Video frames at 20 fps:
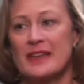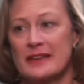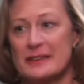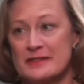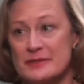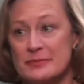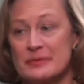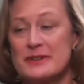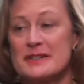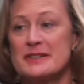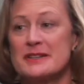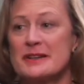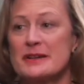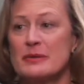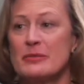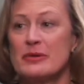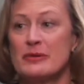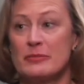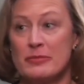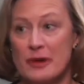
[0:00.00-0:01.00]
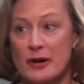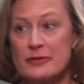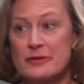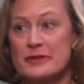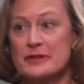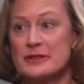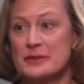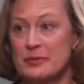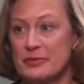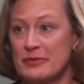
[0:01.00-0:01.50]
is reasonable
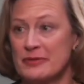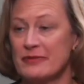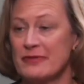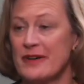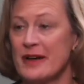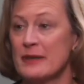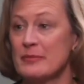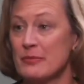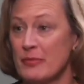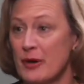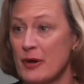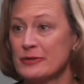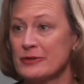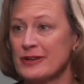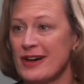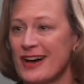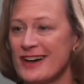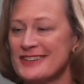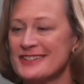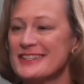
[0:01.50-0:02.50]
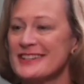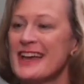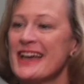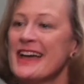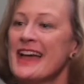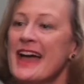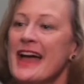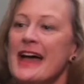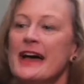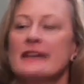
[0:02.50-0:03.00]
both to prevent bone loss
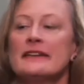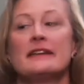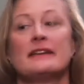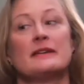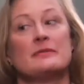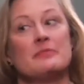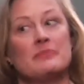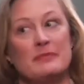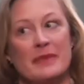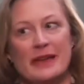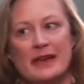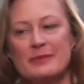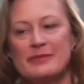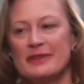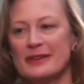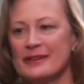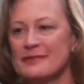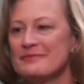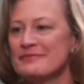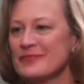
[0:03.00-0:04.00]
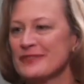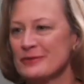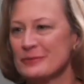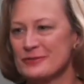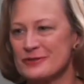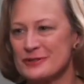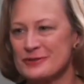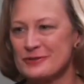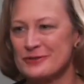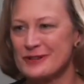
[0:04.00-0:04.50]
and maybe
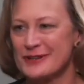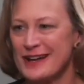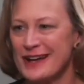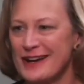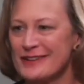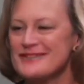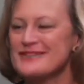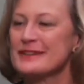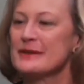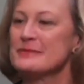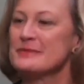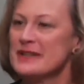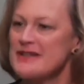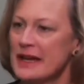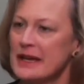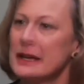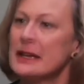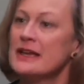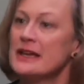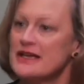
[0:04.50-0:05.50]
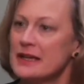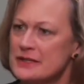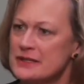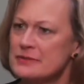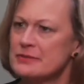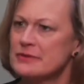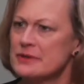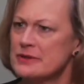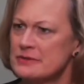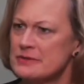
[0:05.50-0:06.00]
we'll sort it out someday,
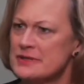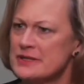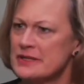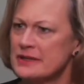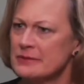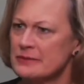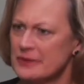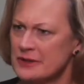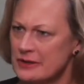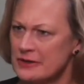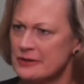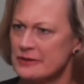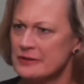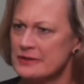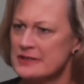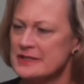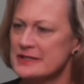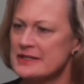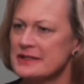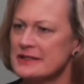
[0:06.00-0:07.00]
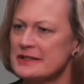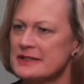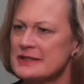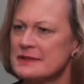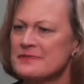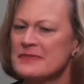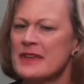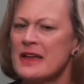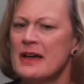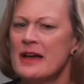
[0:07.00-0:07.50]
it's reducing recurrences.
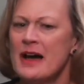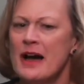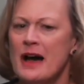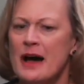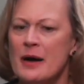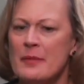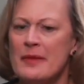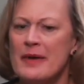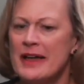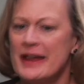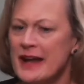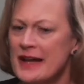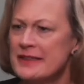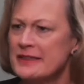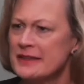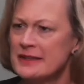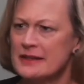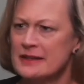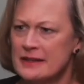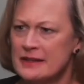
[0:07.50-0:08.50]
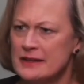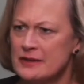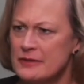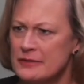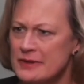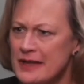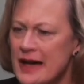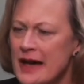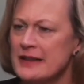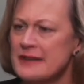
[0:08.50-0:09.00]
And I think,
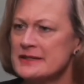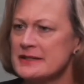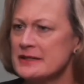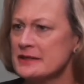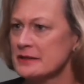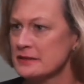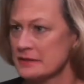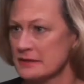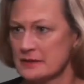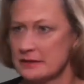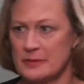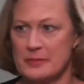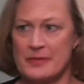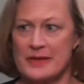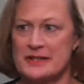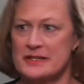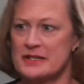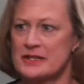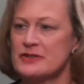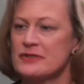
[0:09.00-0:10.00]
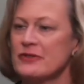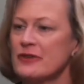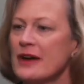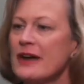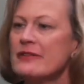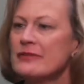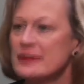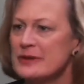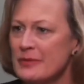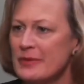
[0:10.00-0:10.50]
that's the message for
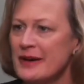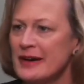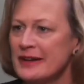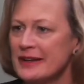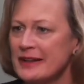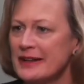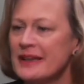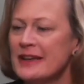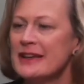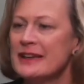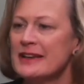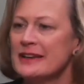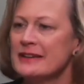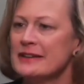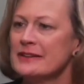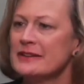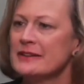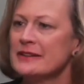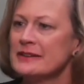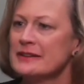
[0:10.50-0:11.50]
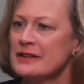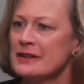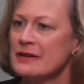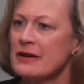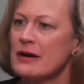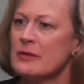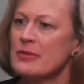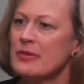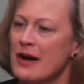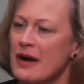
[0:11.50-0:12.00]
everybody, is that there
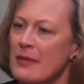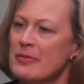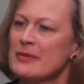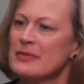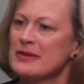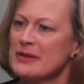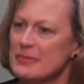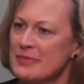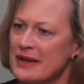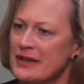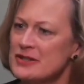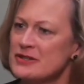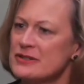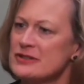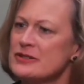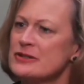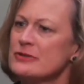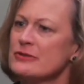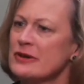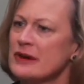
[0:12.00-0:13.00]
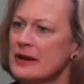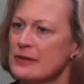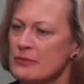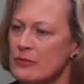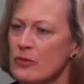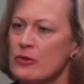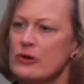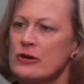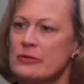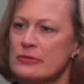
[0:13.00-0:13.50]
are probably patients who are at
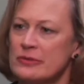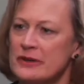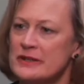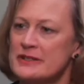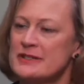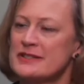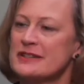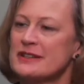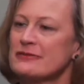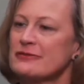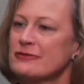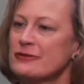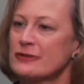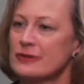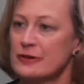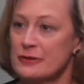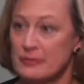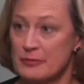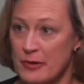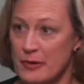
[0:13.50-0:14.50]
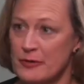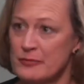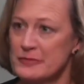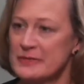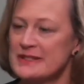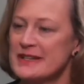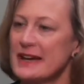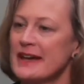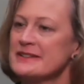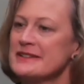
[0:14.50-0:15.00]
more risk for bone
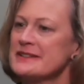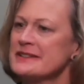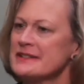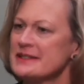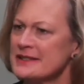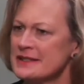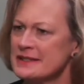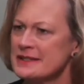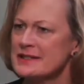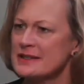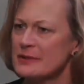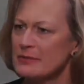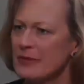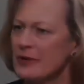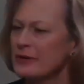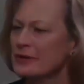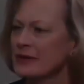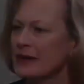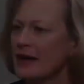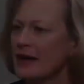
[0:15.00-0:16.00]
metastases and bone